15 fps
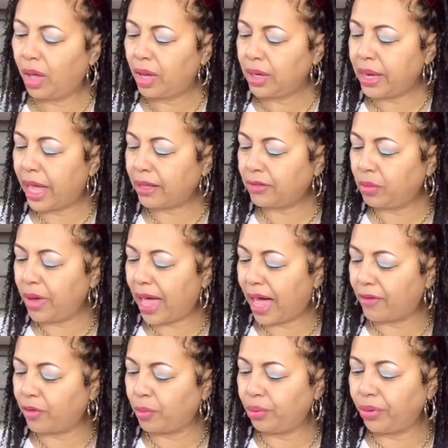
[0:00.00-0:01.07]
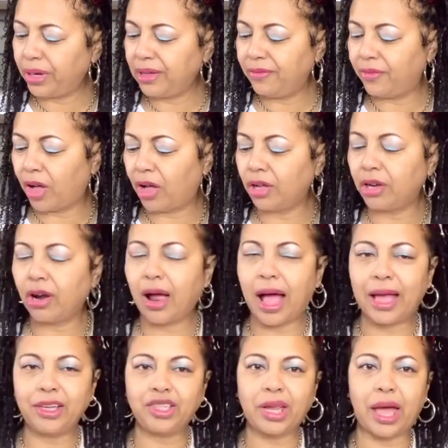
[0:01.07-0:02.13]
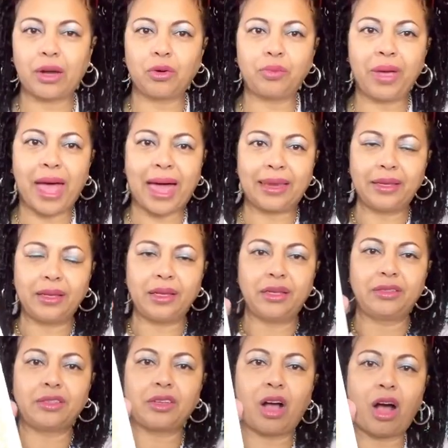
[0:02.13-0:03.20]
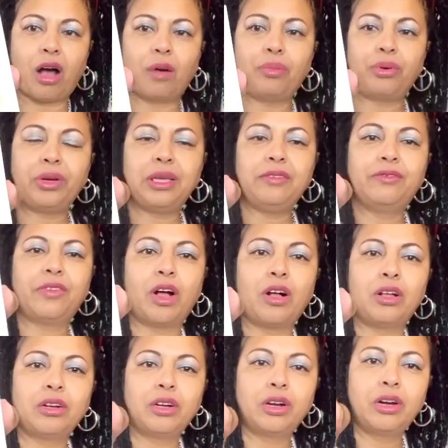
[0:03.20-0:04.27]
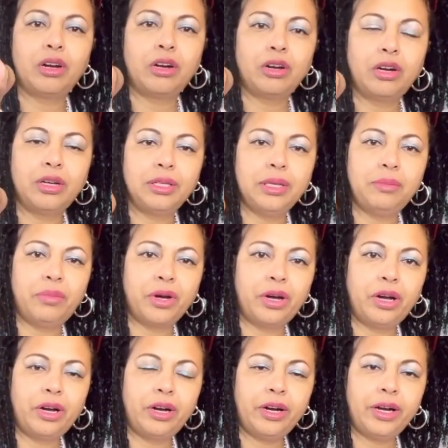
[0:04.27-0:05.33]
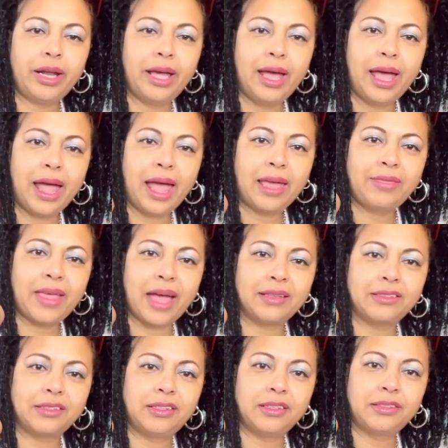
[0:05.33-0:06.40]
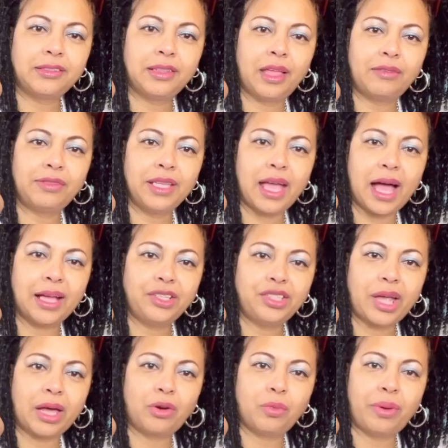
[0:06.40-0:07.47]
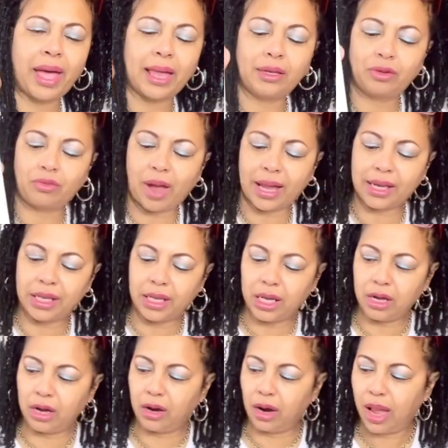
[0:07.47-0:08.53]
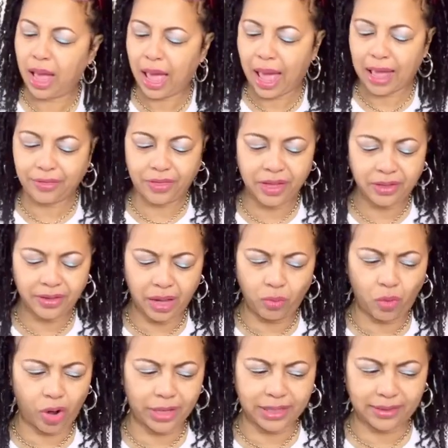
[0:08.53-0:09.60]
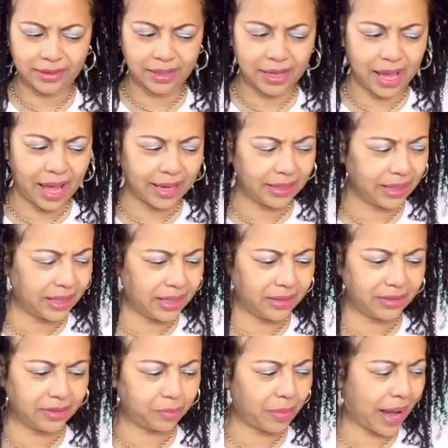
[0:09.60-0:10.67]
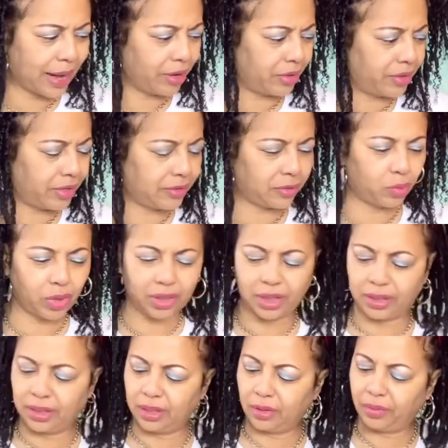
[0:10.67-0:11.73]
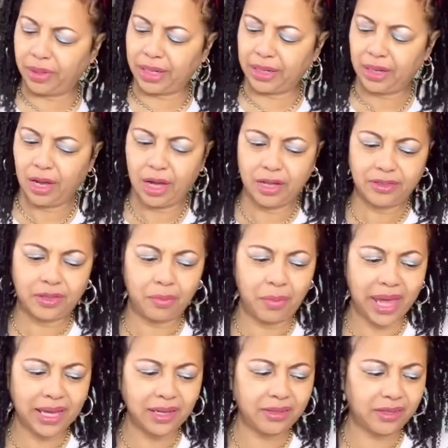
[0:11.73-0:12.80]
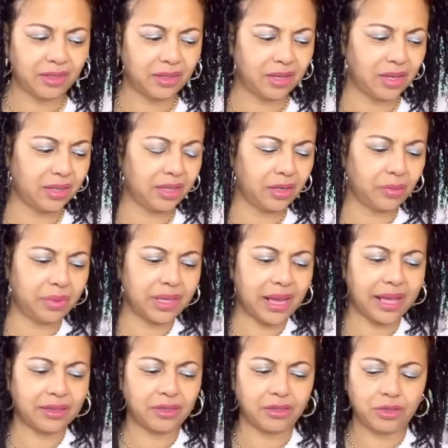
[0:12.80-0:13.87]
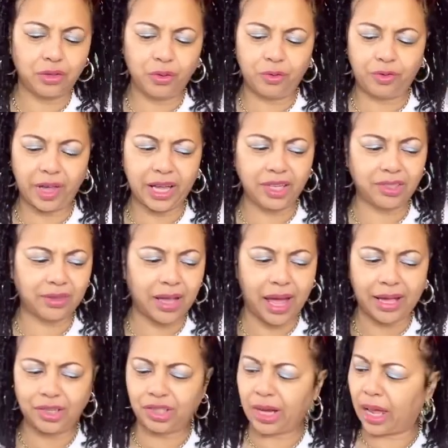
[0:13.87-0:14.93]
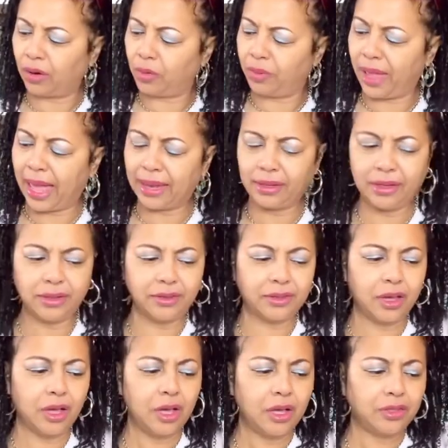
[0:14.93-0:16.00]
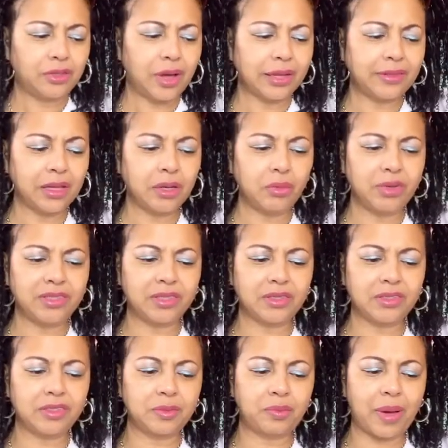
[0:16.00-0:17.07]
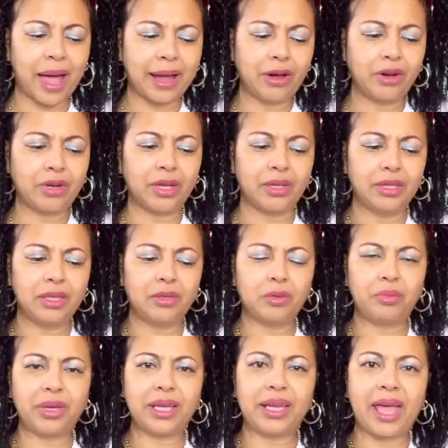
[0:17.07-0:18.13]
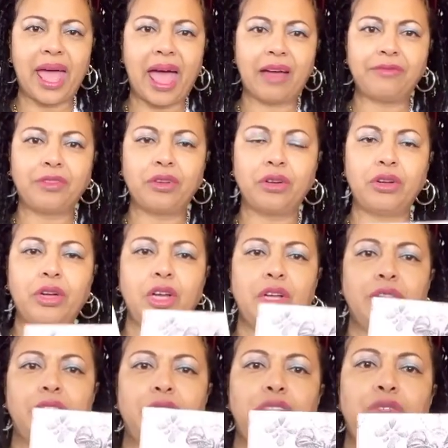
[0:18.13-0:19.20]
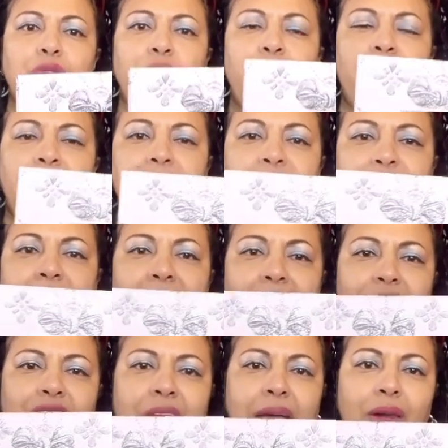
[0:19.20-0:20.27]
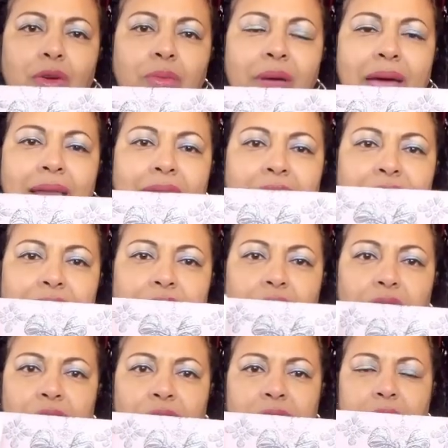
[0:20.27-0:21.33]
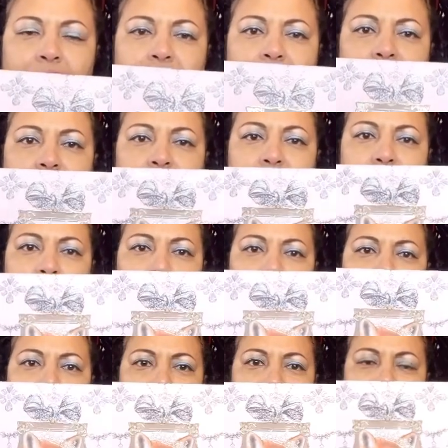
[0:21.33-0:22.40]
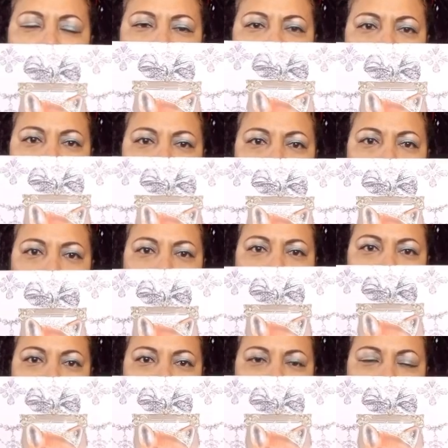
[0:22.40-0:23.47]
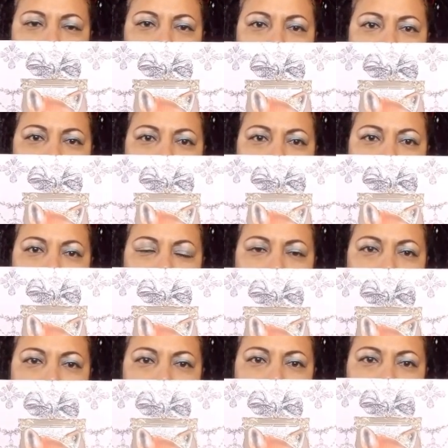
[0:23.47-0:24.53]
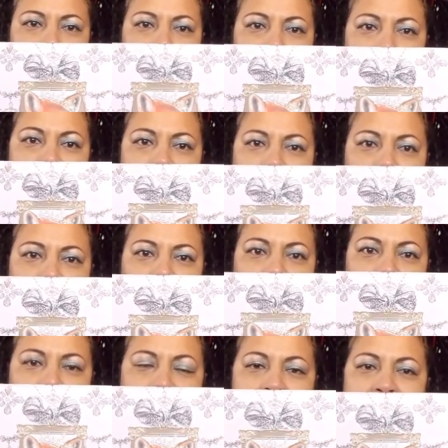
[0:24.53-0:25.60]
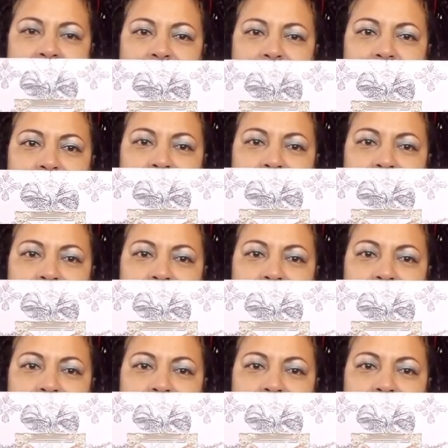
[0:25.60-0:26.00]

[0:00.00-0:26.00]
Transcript: Next, we have a Pretty Vulgar eyeshadow palette. It's called Pretty Vulgar Early Bird. And that's this lovely eyeshadow palette right here. I think they wanted to kind of inspire this one a little bit to make it to look a little bit like the Too Faced eyeshadow palettes. So I think it was inspired a little bit after the Too Faced eyeshadow palettes, the Early Bird palette. I think they wanted to inspire it a little bit after that.